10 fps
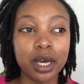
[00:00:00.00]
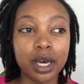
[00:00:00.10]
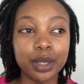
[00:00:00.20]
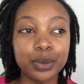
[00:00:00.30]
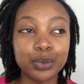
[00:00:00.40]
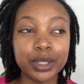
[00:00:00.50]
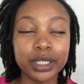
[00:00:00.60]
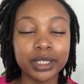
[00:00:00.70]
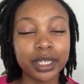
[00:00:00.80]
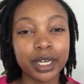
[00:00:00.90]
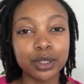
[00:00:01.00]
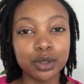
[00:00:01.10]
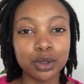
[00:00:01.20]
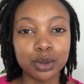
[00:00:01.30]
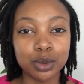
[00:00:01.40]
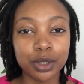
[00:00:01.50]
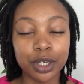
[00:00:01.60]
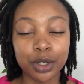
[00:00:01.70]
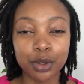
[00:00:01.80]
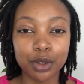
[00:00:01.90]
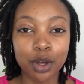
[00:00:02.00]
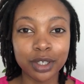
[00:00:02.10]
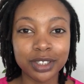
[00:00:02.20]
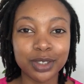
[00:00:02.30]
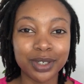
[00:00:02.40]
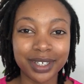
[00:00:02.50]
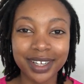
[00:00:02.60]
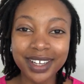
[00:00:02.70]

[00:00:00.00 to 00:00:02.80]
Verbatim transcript: I'd really like to hear your thoughts on